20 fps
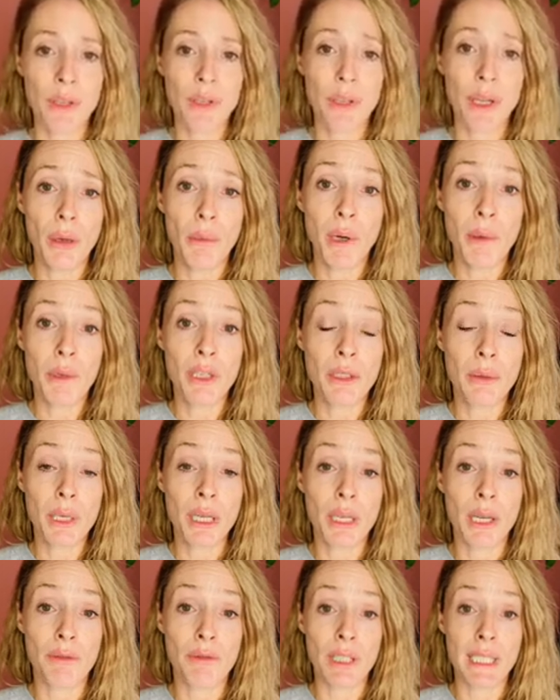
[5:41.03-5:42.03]
Now, when we're
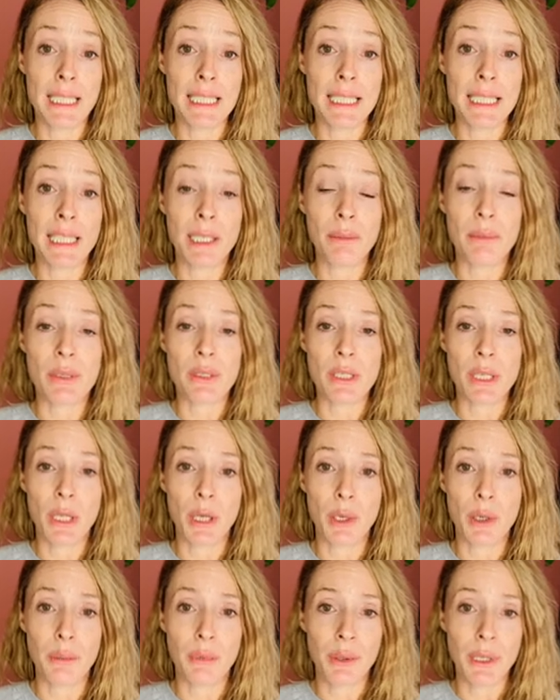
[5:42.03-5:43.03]
doing lovely, deep,
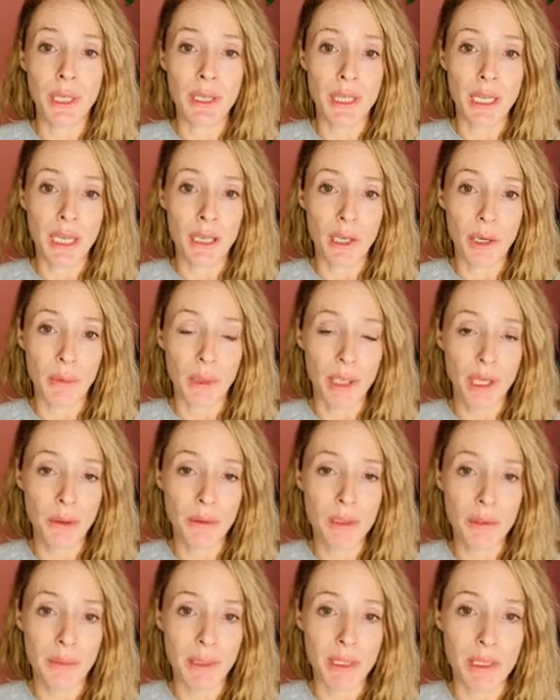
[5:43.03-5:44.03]
slow breathing like we're
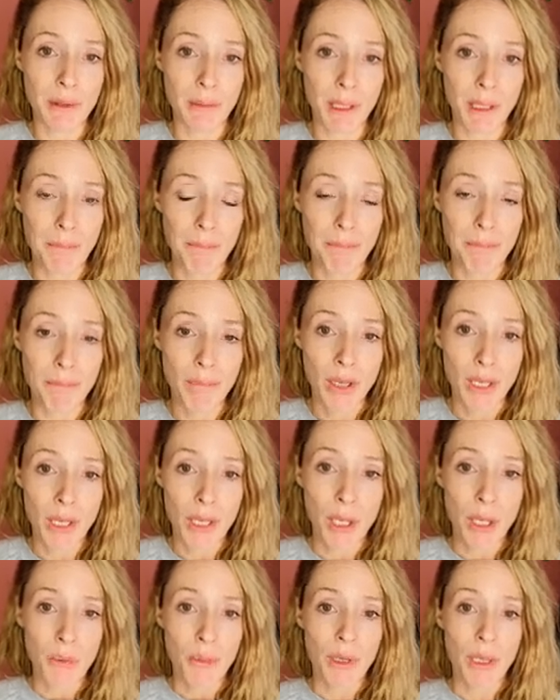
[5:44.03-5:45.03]
going to
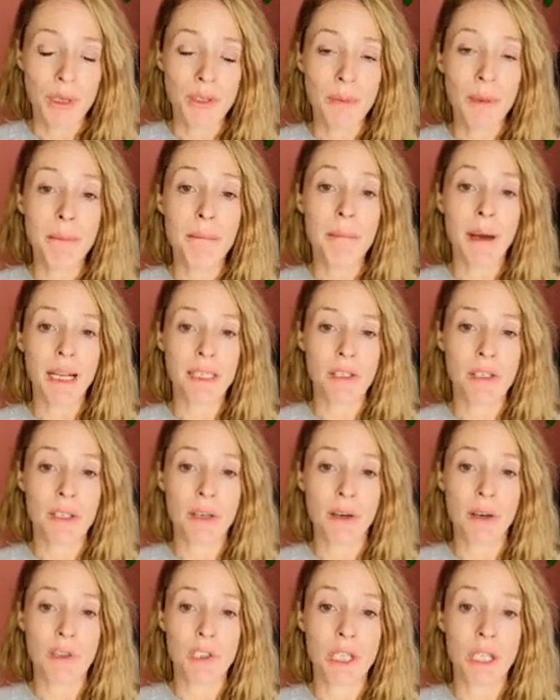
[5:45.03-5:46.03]
be
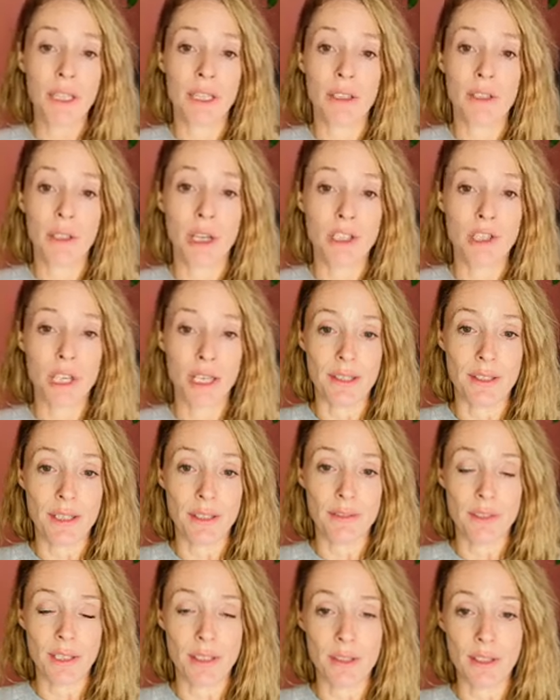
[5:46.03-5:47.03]
massaging the
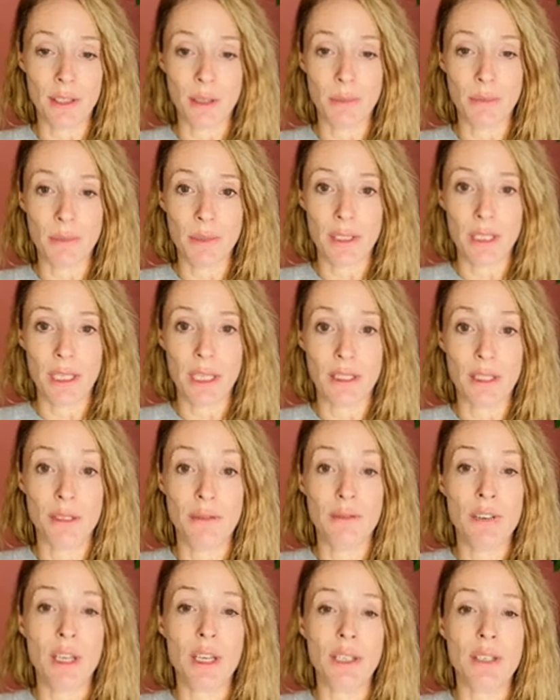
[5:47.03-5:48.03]
digestive system. So that's the
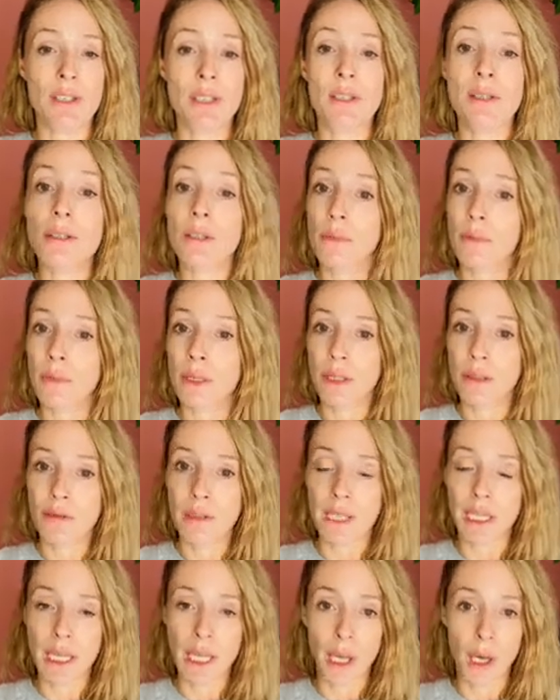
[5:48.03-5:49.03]
first system that
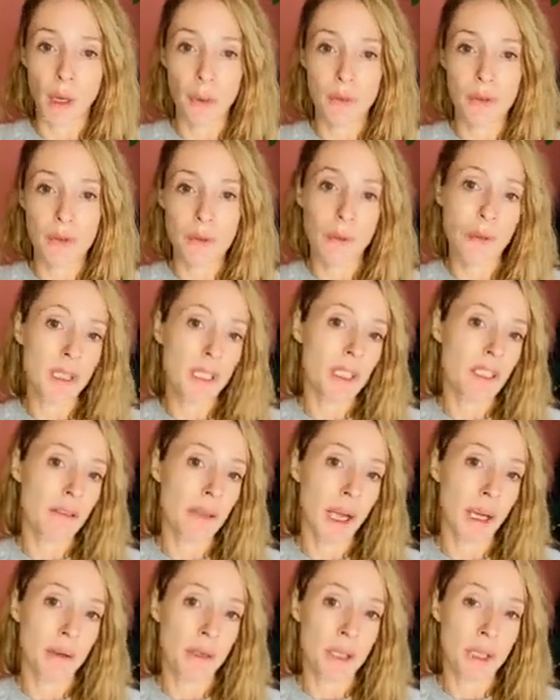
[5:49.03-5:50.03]
really helps. We breathe
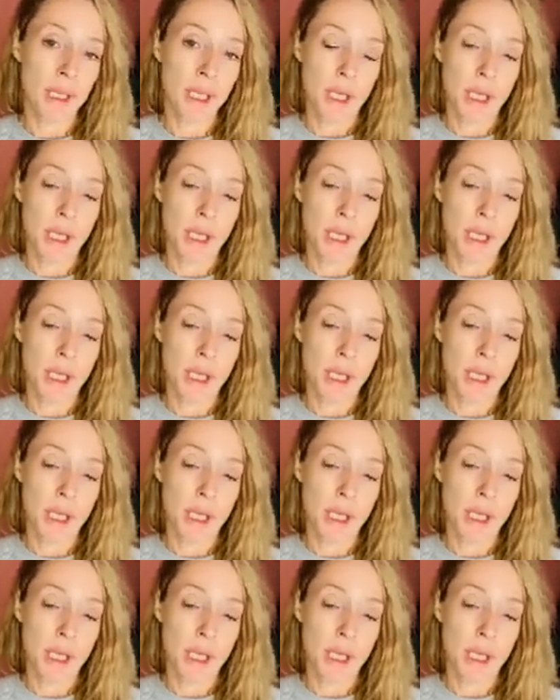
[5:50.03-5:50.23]
around